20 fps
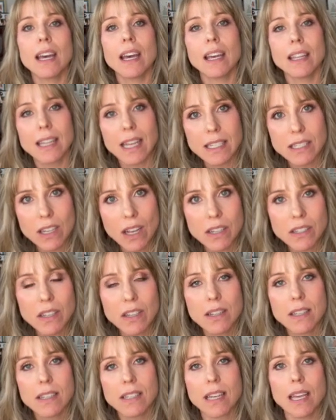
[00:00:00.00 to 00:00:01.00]
That's also
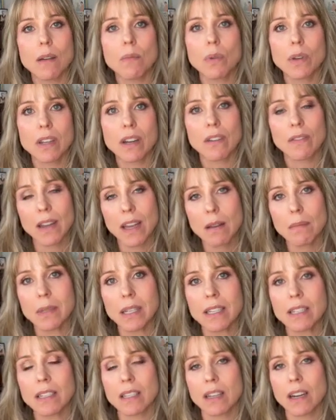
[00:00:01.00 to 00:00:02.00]
the same with our
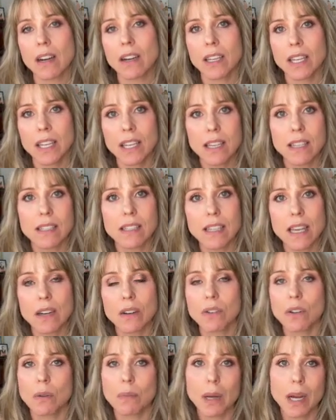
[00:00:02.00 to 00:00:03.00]
families and our kids. I
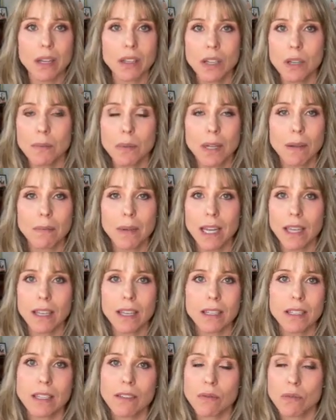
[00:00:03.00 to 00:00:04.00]
don't know about you, but my
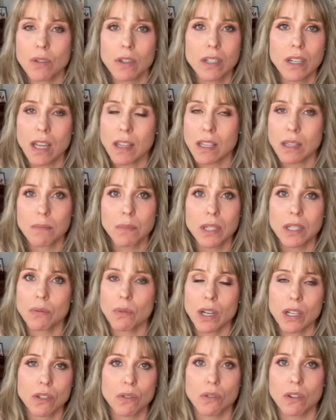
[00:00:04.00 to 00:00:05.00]
kids have worn nothing but
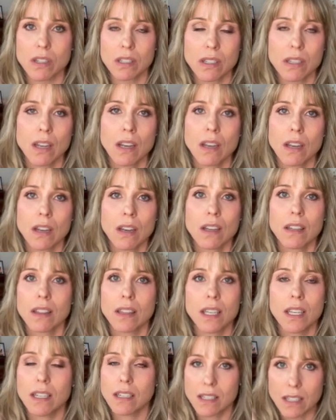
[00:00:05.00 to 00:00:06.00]
sweatshorts
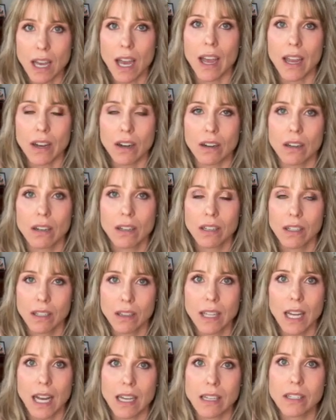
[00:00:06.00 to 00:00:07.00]
the entire
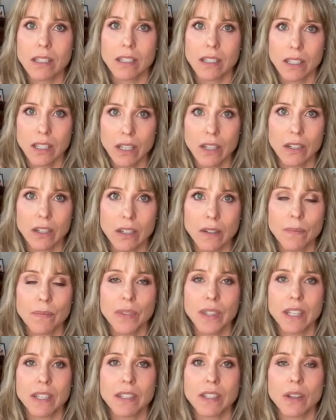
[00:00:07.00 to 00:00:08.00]
last year.
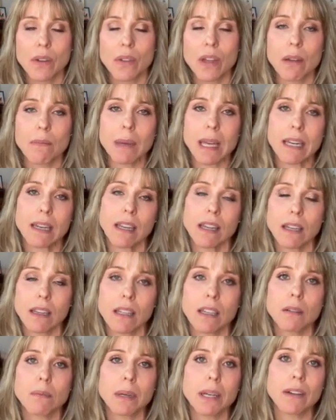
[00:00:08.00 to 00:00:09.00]
And so they may need a
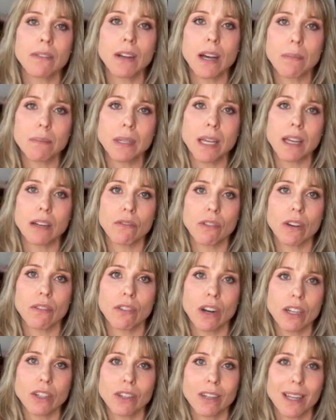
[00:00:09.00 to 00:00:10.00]
little bit of update and
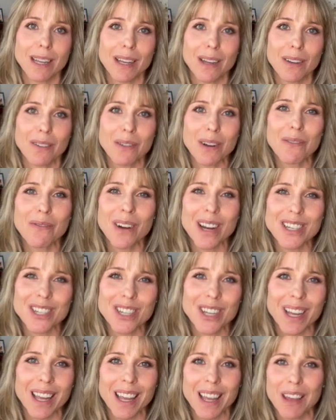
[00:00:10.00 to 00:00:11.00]

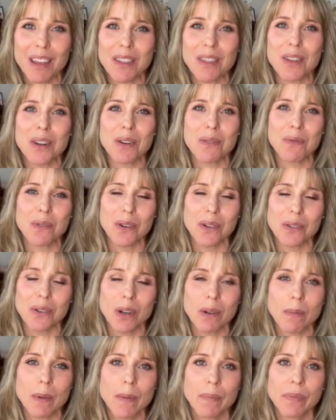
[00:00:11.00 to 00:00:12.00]
refreshing in their
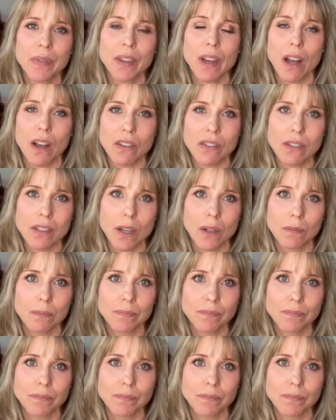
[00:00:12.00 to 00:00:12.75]
wardrobe also.